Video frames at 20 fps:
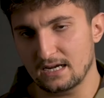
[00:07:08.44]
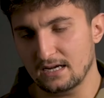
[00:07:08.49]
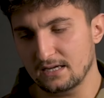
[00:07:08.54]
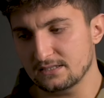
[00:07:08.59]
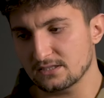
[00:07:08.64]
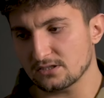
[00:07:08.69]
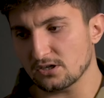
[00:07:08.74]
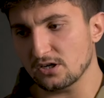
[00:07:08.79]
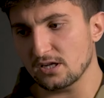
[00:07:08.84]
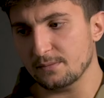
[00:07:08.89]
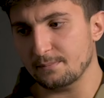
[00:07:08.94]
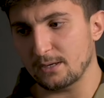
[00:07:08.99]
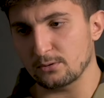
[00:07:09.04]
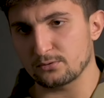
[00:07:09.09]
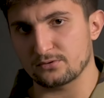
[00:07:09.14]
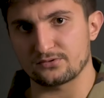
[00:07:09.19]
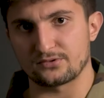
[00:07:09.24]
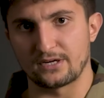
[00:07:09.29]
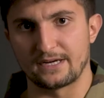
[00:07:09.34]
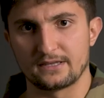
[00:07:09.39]
It's all
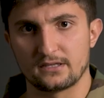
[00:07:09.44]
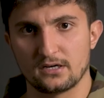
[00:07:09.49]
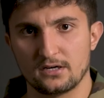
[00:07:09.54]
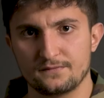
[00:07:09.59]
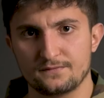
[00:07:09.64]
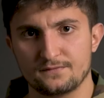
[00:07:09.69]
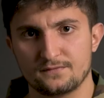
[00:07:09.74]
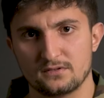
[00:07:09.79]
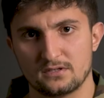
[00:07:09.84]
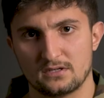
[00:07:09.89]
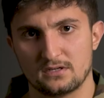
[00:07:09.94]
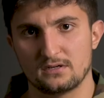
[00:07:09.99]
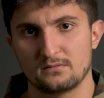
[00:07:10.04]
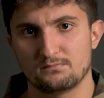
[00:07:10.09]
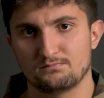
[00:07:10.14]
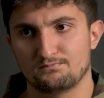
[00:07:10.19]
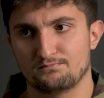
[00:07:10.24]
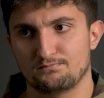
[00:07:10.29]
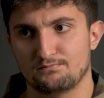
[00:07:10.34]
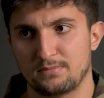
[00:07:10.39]
about trade-off,
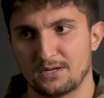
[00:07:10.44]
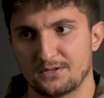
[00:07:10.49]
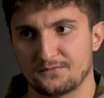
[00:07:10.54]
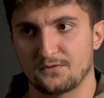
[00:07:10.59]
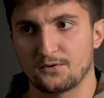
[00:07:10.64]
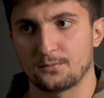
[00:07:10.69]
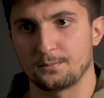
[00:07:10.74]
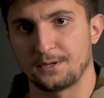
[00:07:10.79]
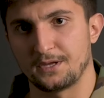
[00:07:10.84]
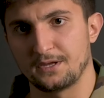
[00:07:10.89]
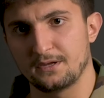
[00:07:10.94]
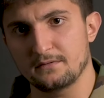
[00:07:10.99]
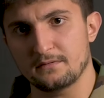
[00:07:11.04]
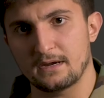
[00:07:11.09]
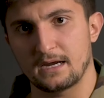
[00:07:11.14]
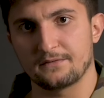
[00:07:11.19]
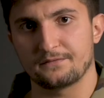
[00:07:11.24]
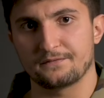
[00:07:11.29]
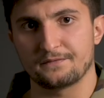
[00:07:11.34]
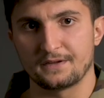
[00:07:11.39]
but for me,
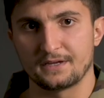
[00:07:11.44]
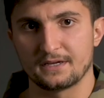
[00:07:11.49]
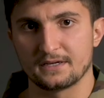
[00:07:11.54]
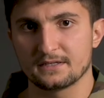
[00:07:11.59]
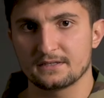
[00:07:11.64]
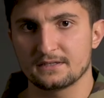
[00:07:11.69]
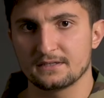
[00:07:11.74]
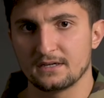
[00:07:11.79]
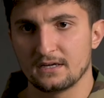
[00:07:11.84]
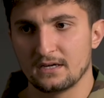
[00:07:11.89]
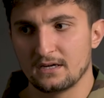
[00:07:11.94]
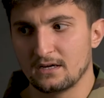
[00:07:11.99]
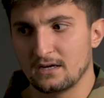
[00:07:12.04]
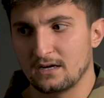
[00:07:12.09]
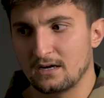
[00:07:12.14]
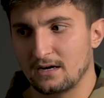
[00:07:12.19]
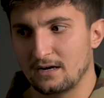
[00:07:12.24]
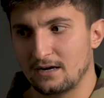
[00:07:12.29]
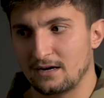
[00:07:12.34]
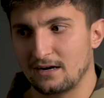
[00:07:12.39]
I think
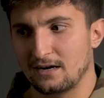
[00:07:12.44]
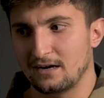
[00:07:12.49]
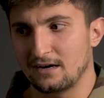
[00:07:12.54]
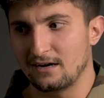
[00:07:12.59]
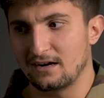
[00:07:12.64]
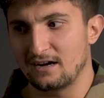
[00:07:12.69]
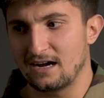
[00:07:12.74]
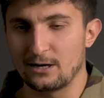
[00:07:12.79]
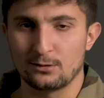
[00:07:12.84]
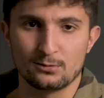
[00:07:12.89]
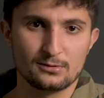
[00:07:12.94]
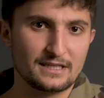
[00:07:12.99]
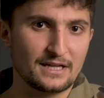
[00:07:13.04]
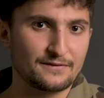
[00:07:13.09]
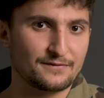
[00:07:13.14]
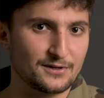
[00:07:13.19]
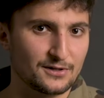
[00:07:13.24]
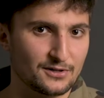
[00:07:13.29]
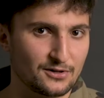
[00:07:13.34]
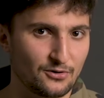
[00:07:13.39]
I will
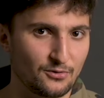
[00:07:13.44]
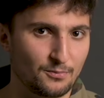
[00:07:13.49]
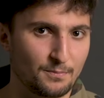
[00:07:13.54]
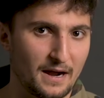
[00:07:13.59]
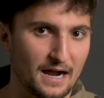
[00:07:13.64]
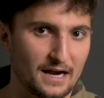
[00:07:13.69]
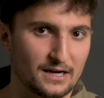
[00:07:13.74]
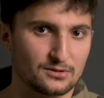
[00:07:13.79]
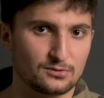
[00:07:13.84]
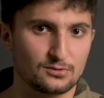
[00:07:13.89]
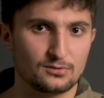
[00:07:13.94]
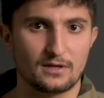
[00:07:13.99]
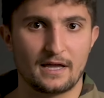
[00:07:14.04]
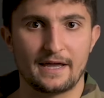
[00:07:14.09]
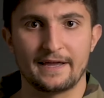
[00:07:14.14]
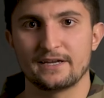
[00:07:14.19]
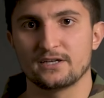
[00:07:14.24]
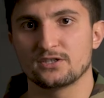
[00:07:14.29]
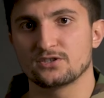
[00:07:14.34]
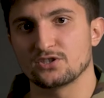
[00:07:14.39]
never go back to
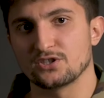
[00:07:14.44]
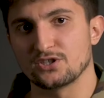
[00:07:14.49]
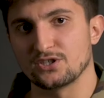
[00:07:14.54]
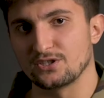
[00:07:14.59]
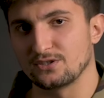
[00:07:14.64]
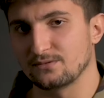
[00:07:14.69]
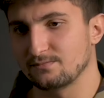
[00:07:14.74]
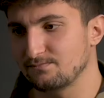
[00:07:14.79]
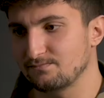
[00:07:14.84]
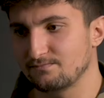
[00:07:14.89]
AEG